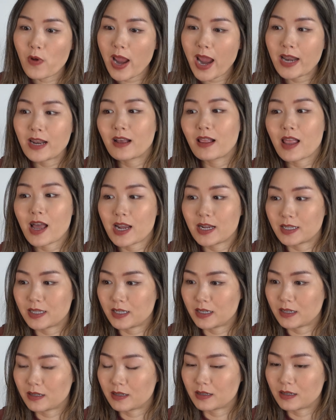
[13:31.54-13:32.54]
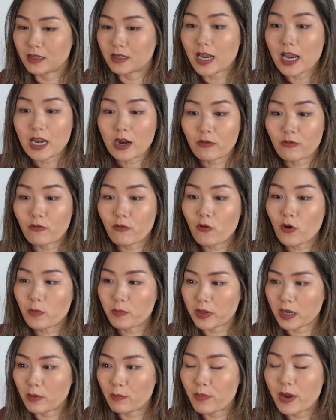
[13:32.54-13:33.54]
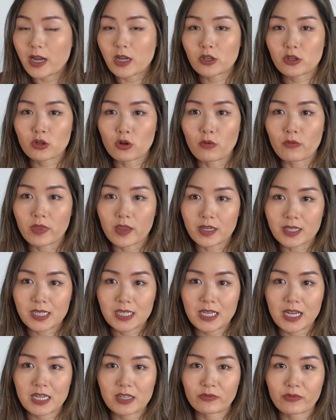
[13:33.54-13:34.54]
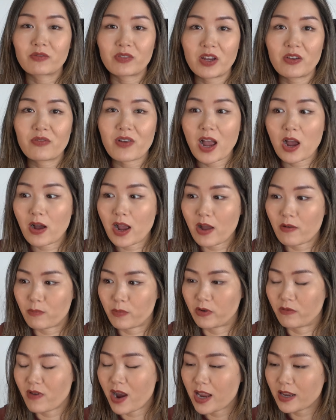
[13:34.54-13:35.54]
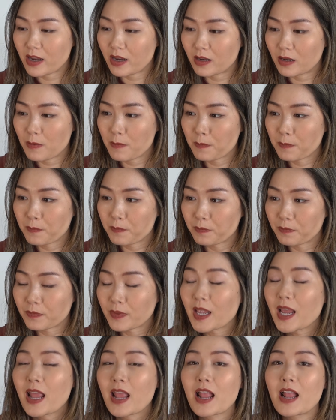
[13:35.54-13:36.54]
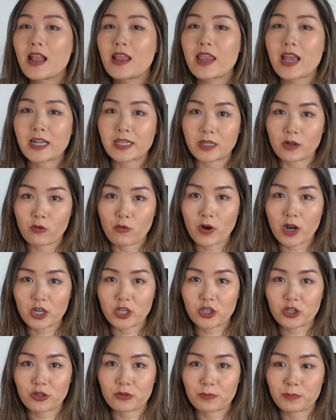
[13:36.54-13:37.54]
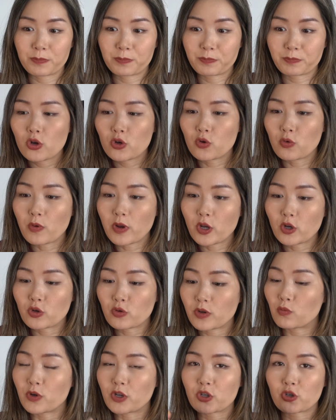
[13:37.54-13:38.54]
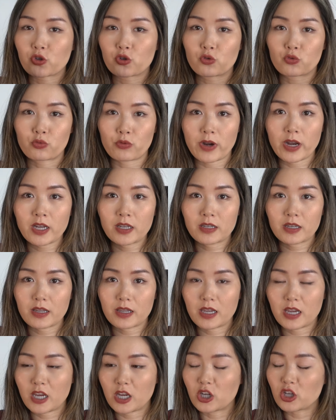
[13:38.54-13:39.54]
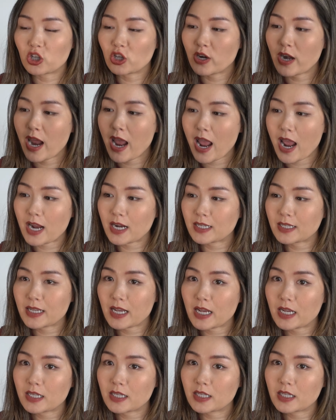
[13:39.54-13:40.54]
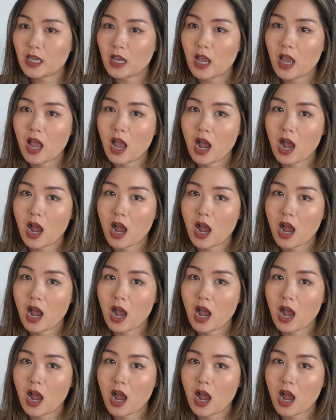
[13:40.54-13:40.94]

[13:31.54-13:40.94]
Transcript: analyzing the data for me based on the CSV file I have provided? That's a question. Do we need to restrict the internet access?